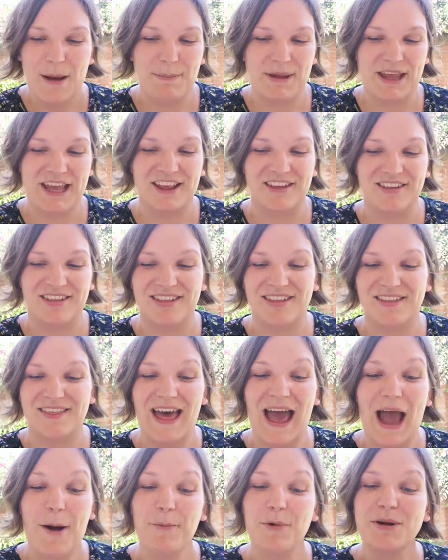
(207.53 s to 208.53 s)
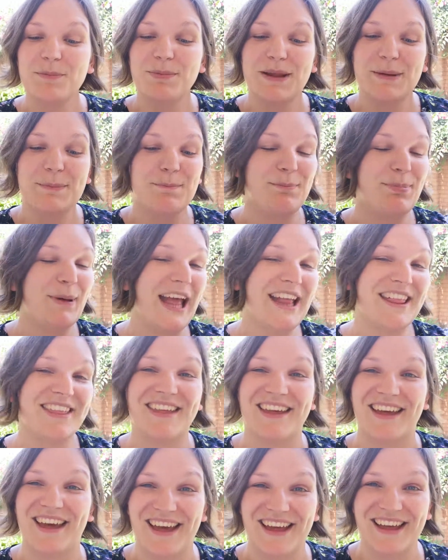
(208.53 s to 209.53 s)
because that would be
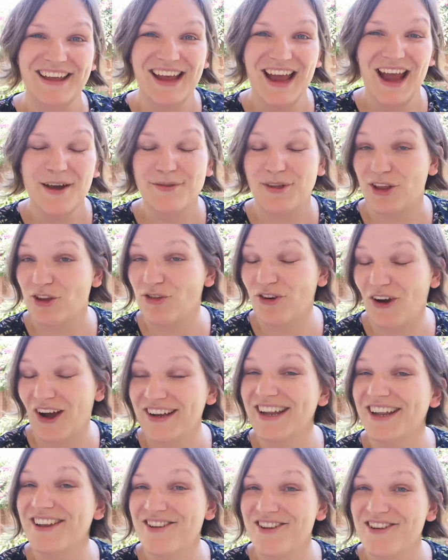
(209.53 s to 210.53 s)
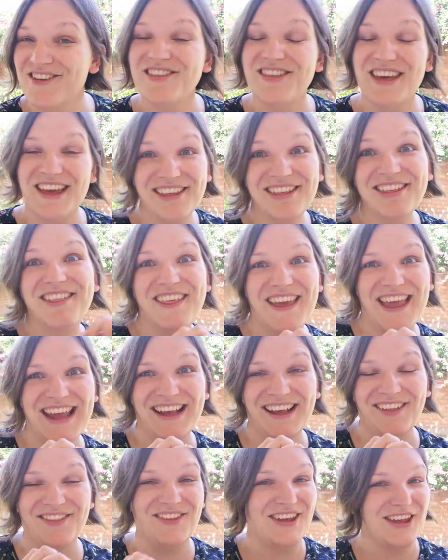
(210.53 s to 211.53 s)
better than trying to do this
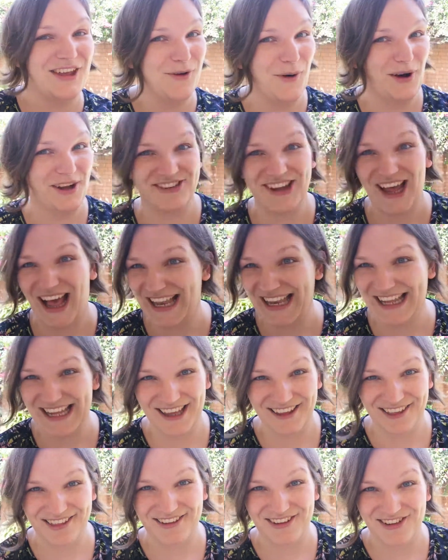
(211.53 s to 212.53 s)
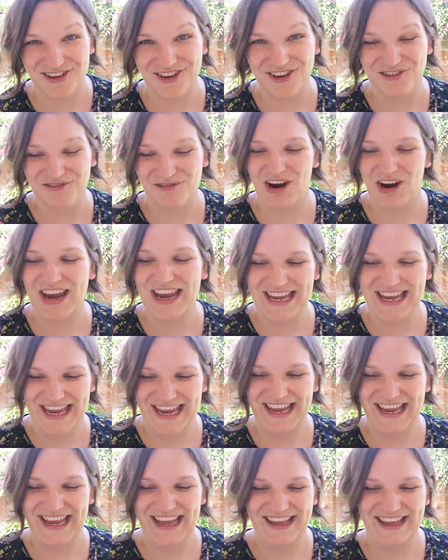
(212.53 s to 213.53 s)
thing that you are telling us to do right
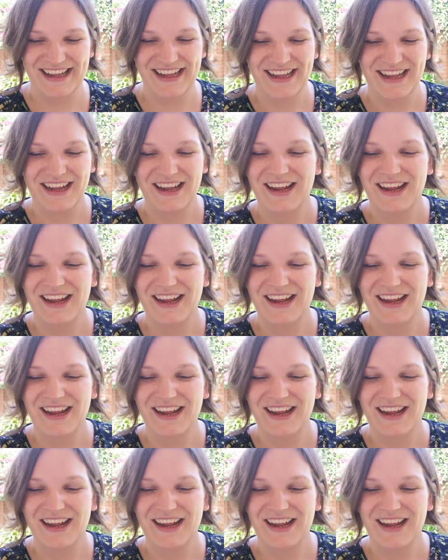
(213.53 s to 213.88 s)
here.